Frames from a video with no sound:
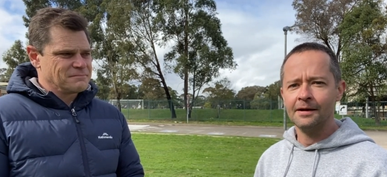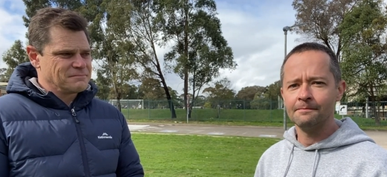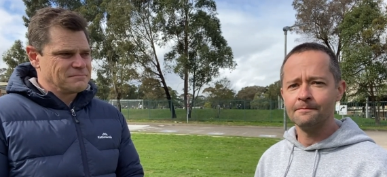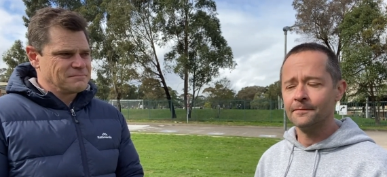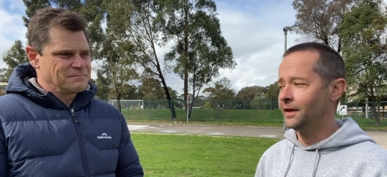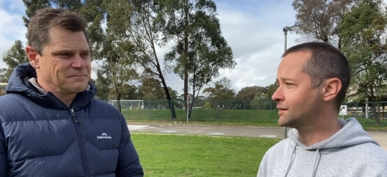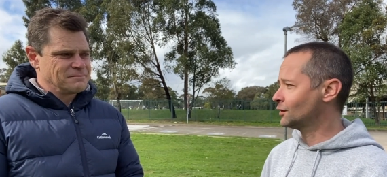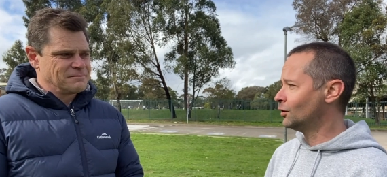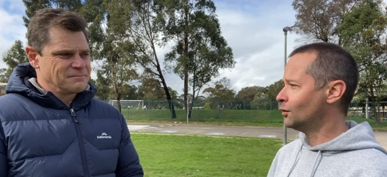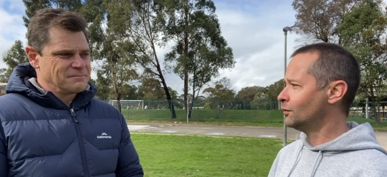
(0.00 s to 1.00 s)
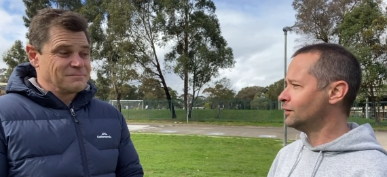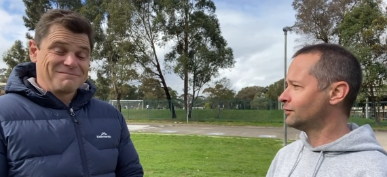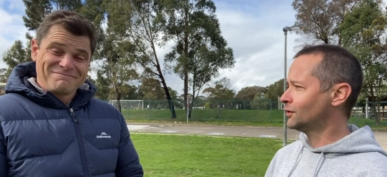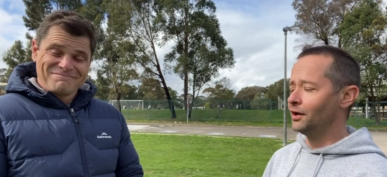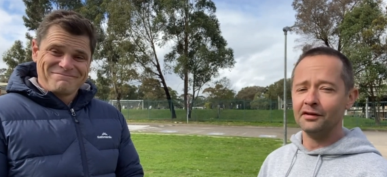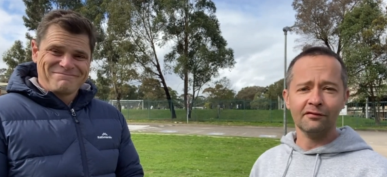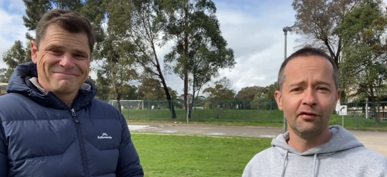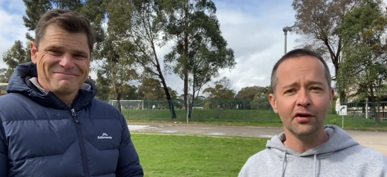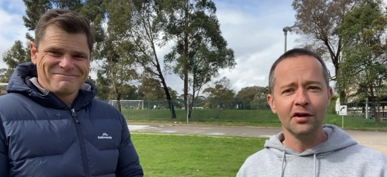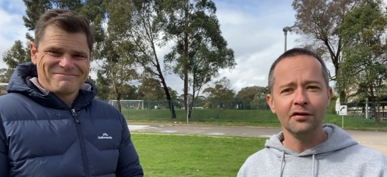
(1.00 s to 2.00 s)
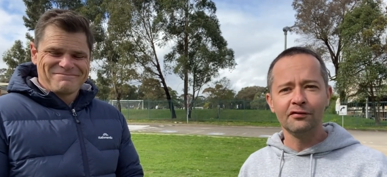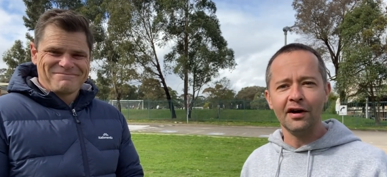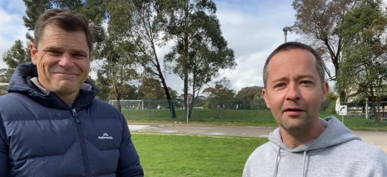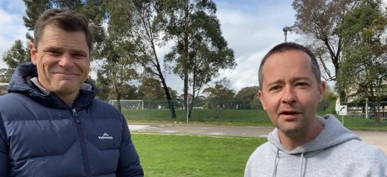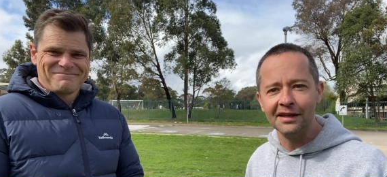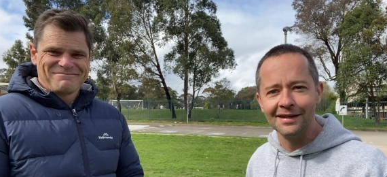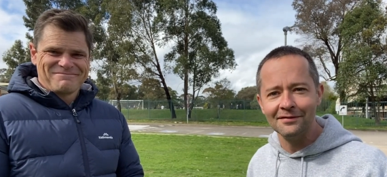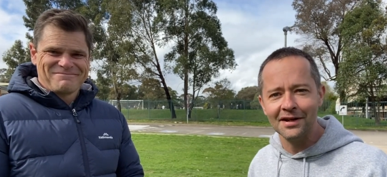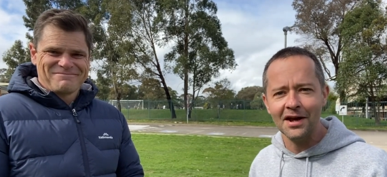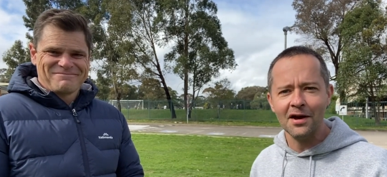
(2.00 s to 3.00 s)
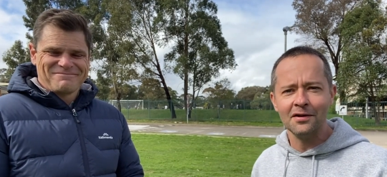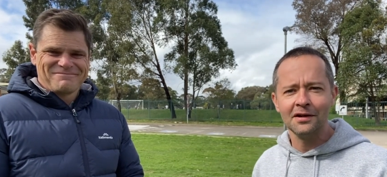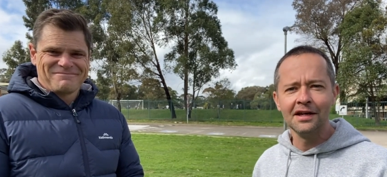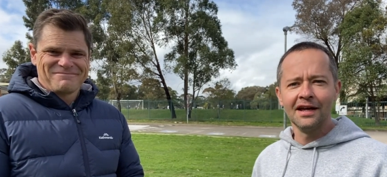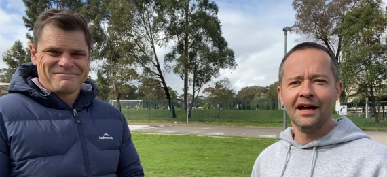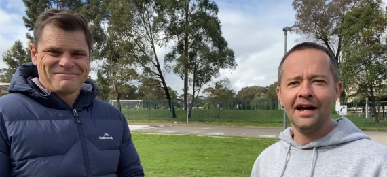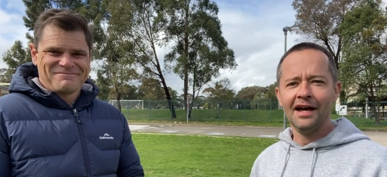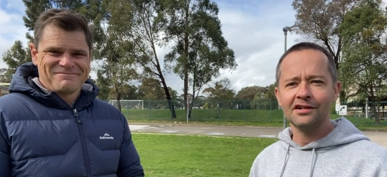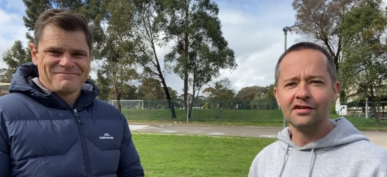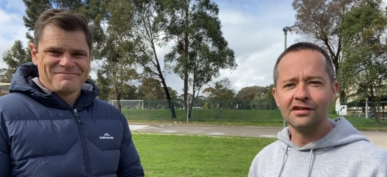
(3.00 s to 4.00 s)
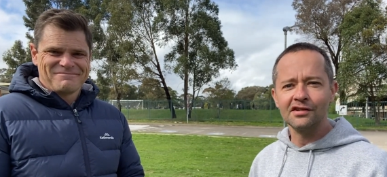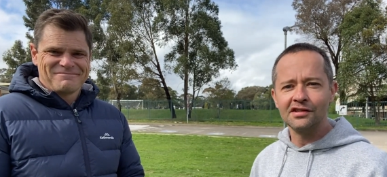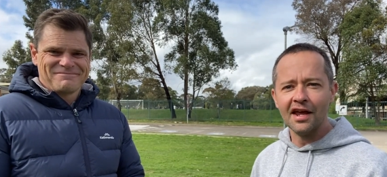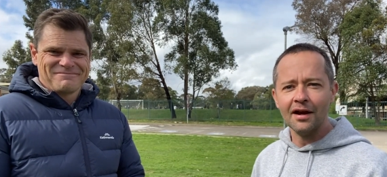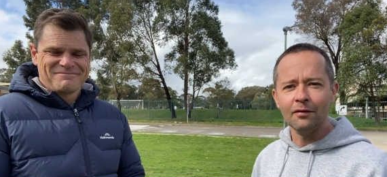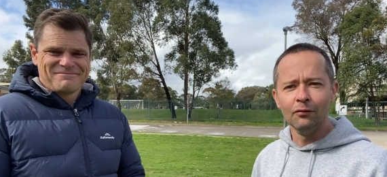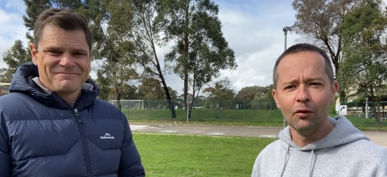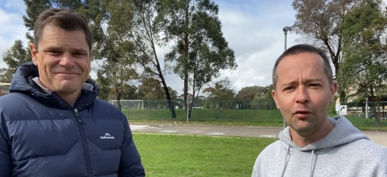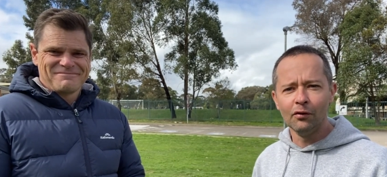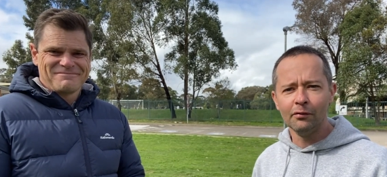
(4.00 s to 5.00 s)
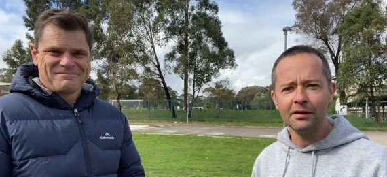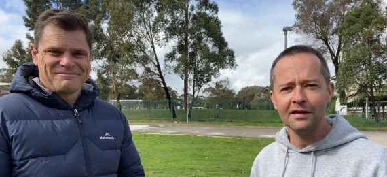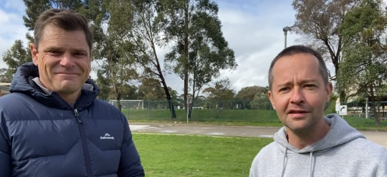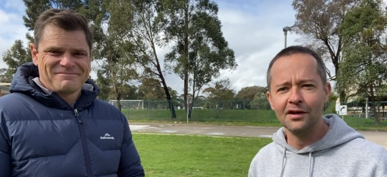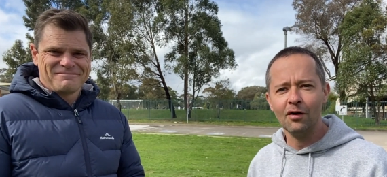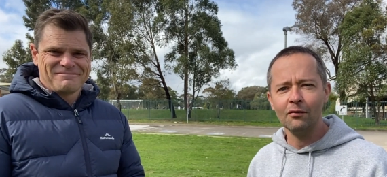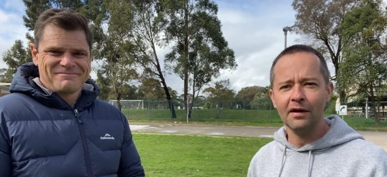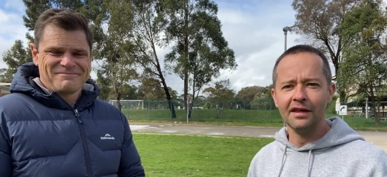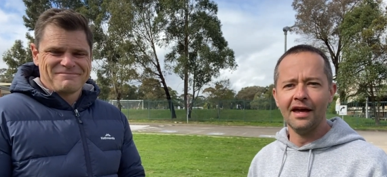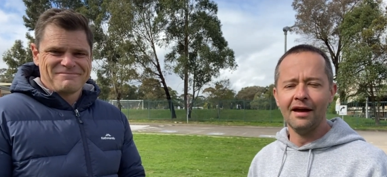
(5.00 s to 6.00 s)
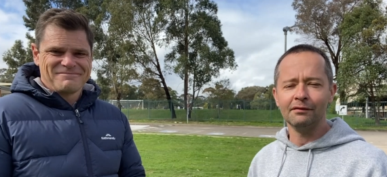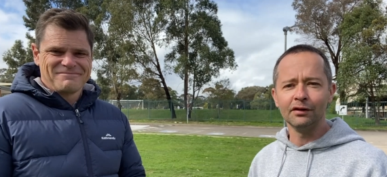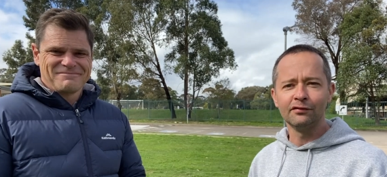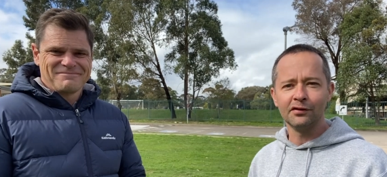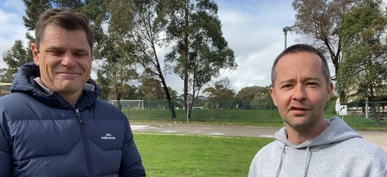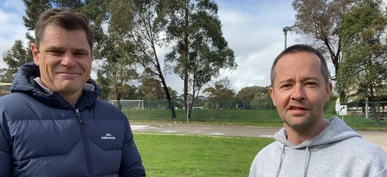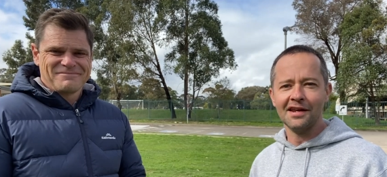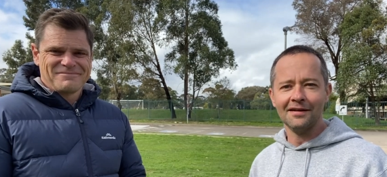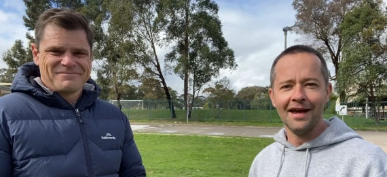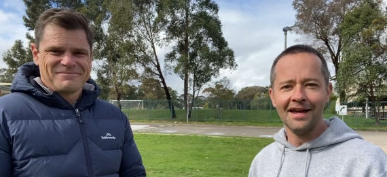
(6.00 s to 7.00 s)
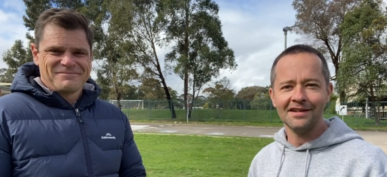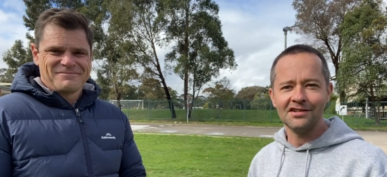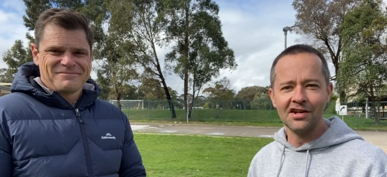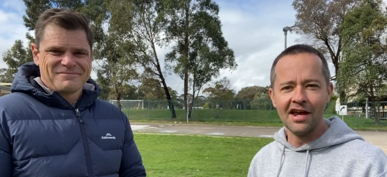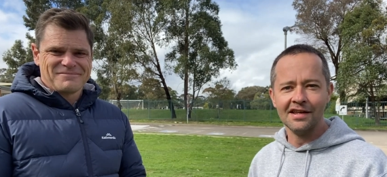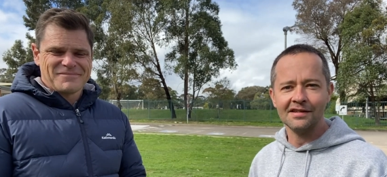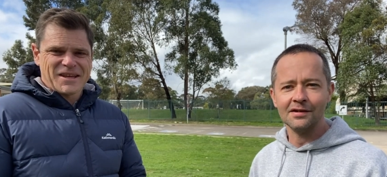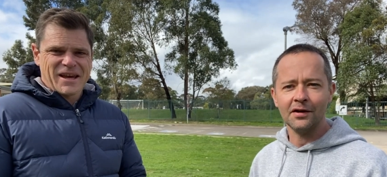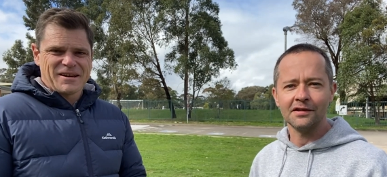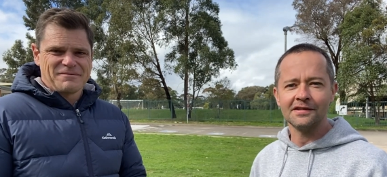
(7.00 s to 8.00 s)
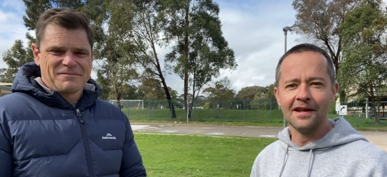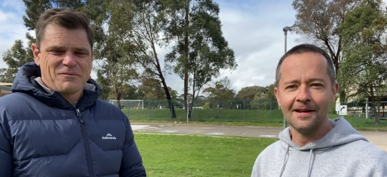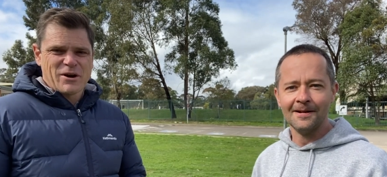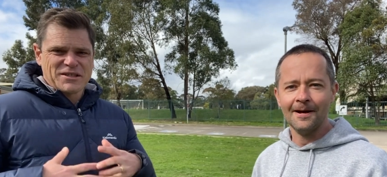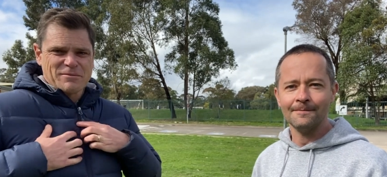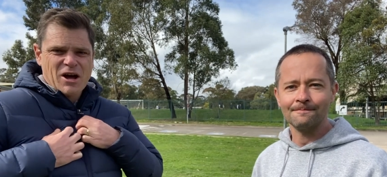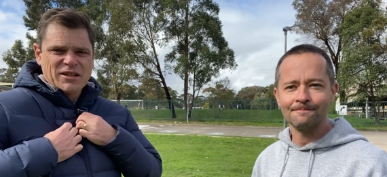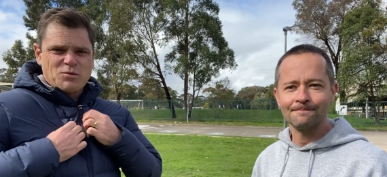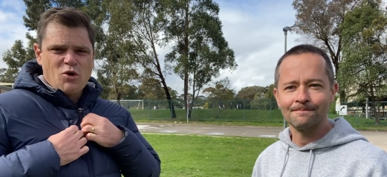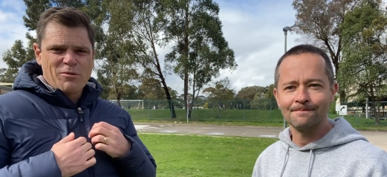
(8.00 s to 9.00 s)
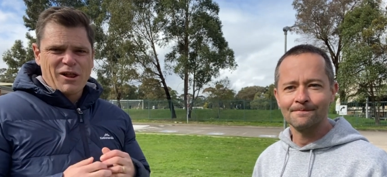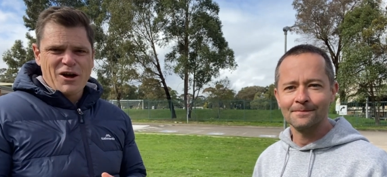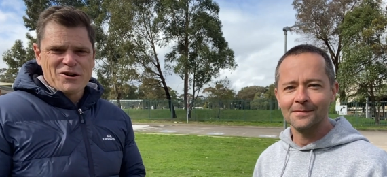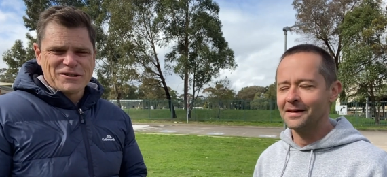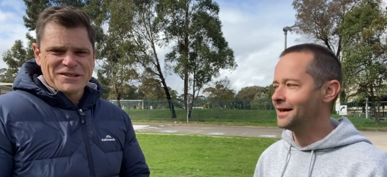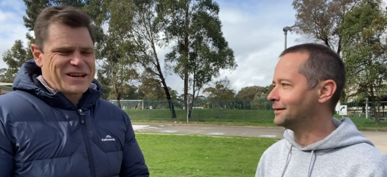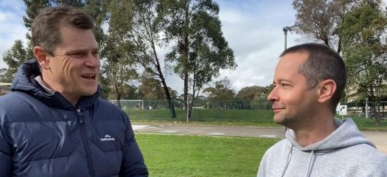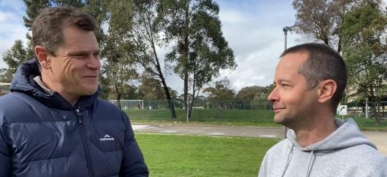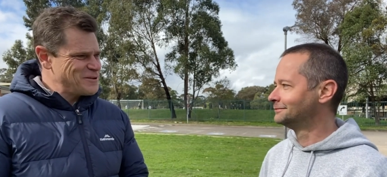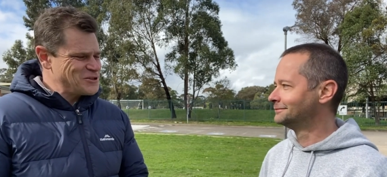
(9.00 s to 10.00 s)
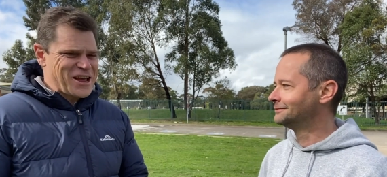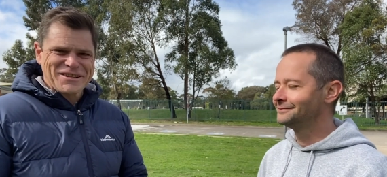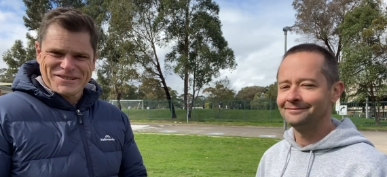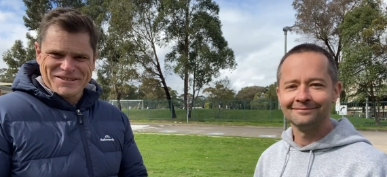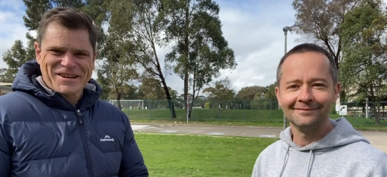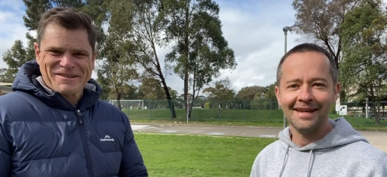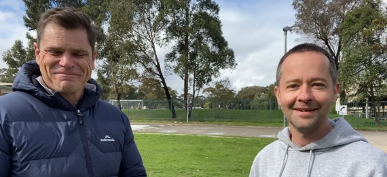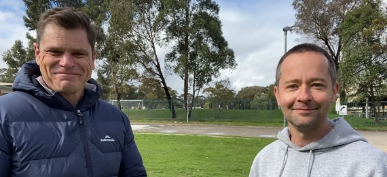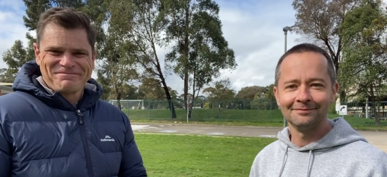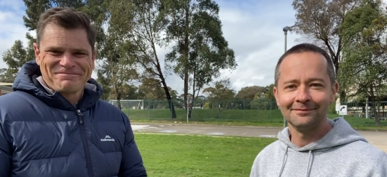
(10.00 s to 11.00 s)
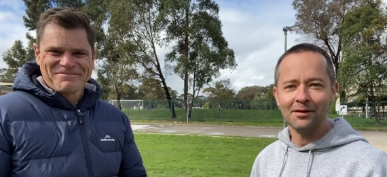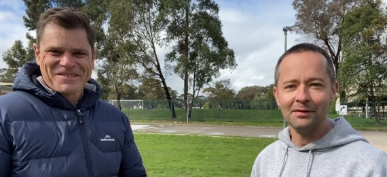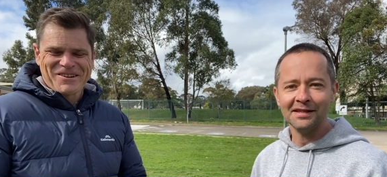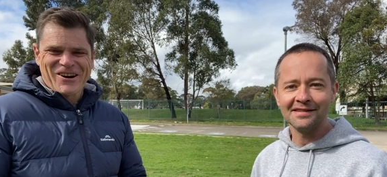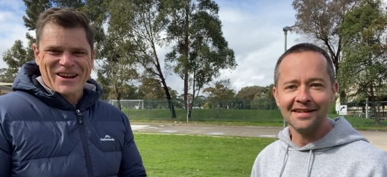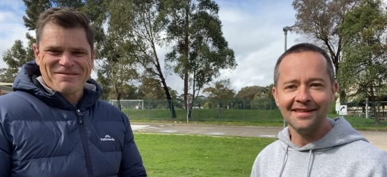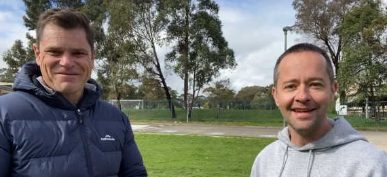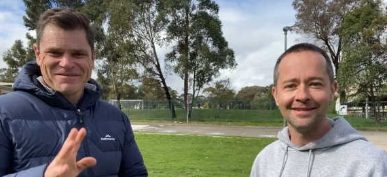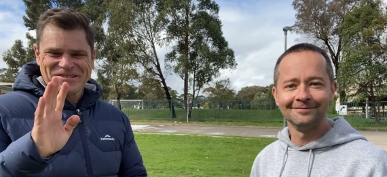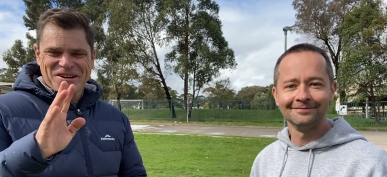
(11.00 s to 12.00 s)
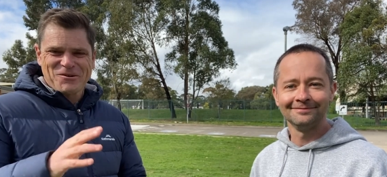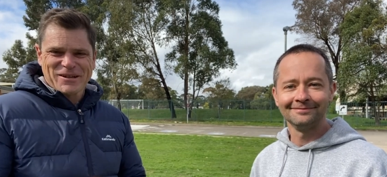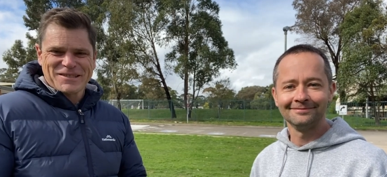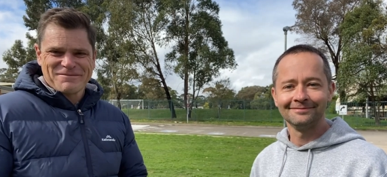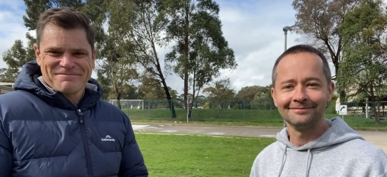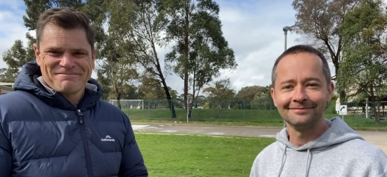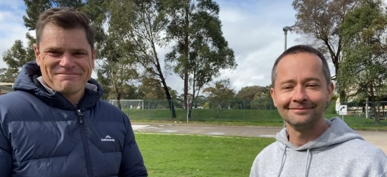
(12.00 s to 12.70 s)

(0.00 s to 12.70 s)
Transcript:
Speaker 1: Um, well, that's all we've got for you for our weekly video. Uh, trust you're staying warm in this cold weather, and we look forward to seeing at Jazz yeah. on Sunday Wear night. Wear some nice warm clothes yeah. uh, for the Jazz. Yeah. yeah. God bless. See you then.
Speaker 2: See you in the West.